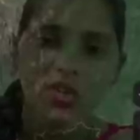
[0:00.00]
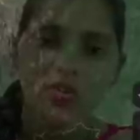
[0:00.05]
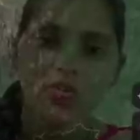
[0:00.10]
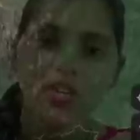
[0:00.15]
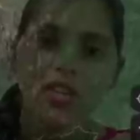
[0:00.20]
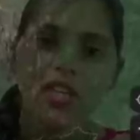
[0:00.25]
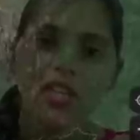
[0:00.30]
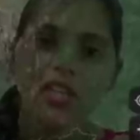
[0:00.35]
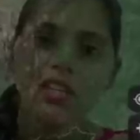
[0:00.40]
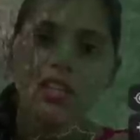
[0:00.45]
So
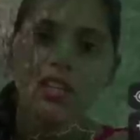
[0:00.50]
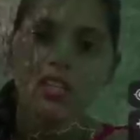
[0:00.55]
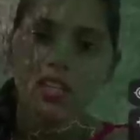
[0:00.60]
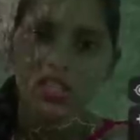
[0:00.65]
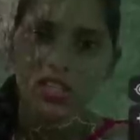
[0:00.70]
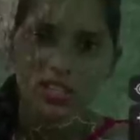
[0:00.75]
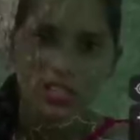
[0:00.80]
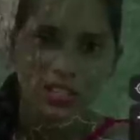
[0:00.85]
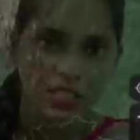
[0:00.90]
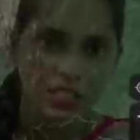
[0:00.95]
we can
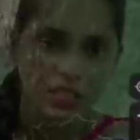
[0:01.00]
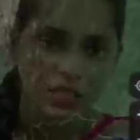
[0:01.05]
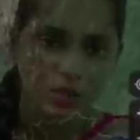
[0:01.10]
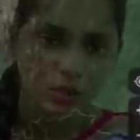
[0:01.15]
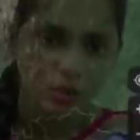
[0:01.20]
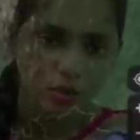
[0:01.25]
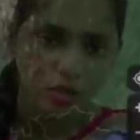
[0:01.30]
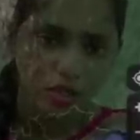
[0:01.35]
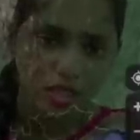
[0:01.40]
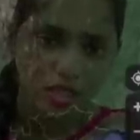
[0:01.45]
reach this
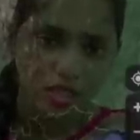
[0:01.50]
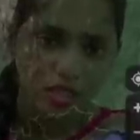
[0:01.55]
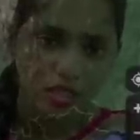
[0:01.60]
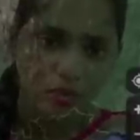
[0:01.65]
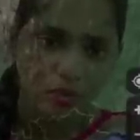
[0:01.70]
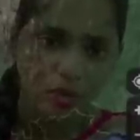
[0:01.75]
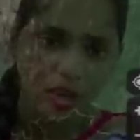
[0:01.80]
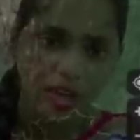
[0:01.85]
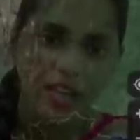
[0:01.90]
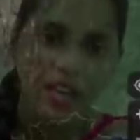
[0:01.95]
through
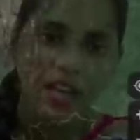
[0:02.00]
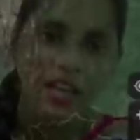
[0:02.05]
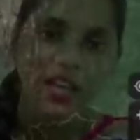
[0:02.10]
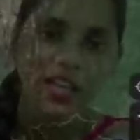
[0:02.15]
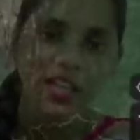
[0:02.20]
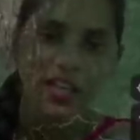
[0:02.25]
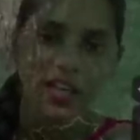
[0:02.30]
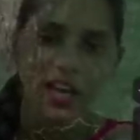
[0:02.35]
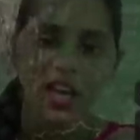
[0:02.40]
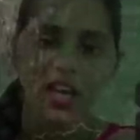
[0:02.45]
this
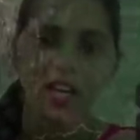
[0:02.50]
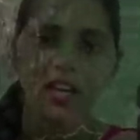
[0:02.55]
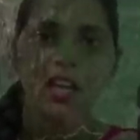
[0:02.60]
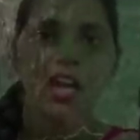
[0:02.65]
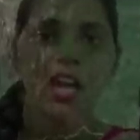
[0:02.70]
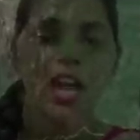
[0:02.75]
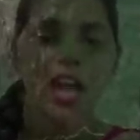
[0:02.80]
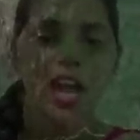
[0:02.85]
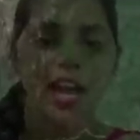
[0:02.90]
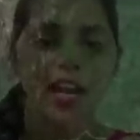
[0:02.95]
via Iran.
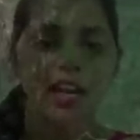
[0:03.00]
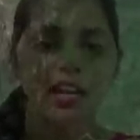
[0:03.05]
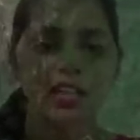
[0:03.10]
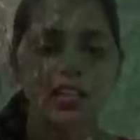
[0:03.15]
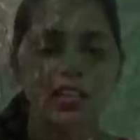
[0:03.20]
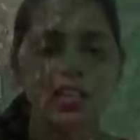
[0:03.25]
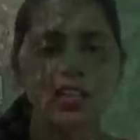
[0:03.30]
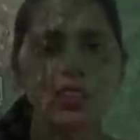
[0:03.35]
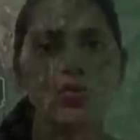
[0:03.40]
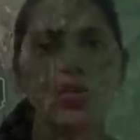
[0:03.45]

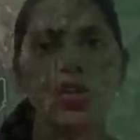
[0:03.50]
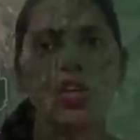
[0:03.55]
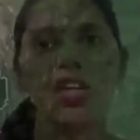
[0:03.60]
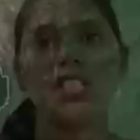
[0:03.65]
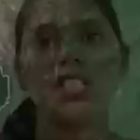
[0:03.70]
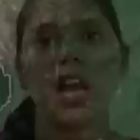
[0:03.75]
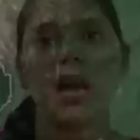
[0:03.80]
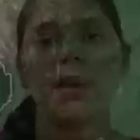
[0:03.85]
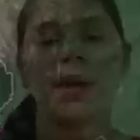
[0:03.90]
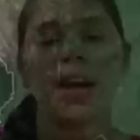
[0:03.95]
And in this
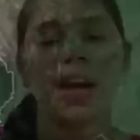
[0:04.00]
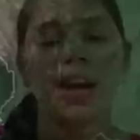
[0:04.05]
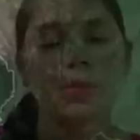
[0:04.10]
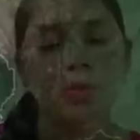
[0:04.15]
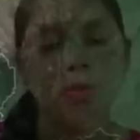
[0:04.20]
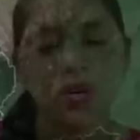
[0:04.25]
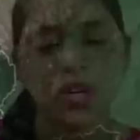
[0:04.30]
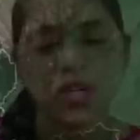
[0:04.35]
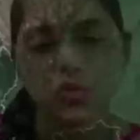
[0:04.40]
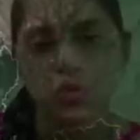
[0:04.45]
way,
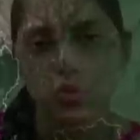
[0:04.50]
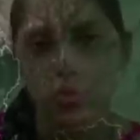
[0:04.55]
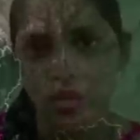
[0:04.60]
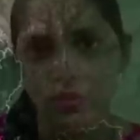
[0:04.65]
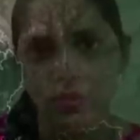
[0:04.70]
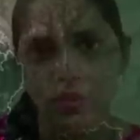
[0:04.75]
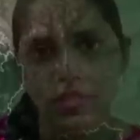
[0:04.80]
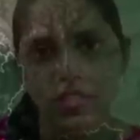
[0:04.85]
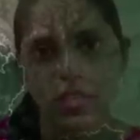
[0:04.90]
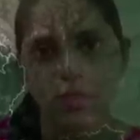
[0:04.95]
Chabahar port is
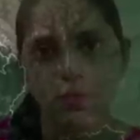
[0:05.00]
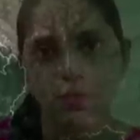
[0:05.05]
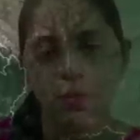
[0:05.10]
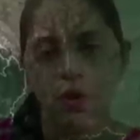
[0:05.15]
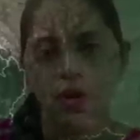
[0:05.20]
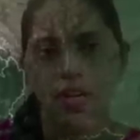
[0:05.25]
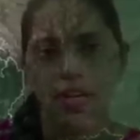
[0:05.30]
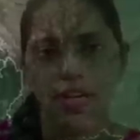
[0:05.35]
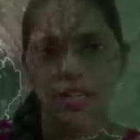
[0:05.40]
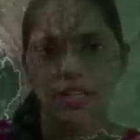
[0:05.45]
very much
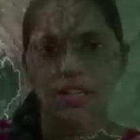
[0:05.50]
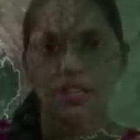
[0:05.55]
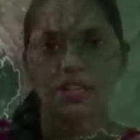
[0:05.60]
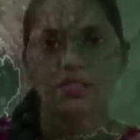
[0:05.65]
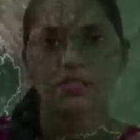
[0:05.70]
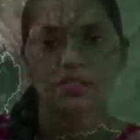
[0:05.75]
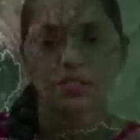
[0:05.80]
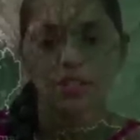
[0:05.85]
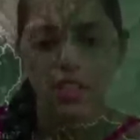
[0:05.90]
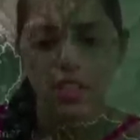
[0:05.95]
important
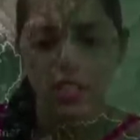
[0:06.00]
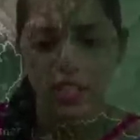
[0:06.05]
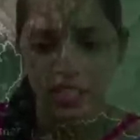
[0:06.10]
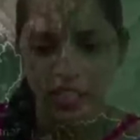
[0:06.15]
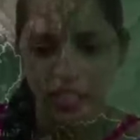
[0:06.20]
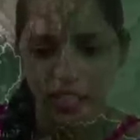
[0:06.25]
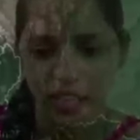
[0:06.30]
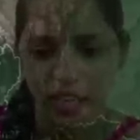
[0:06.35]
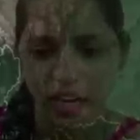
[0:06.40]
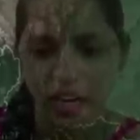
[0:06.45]
for
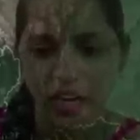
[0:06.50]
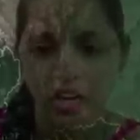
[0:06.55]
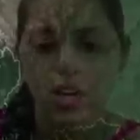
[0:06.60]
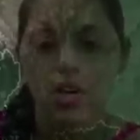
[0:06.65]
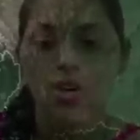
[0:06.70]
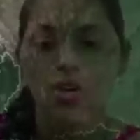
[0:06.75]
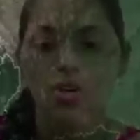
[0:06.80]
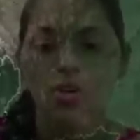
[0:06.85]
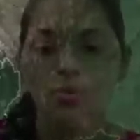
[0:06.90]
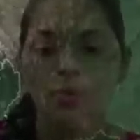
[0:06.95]
India
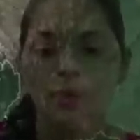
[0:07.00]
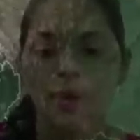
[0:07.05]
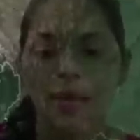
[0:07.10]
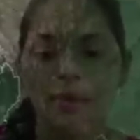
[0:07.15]
to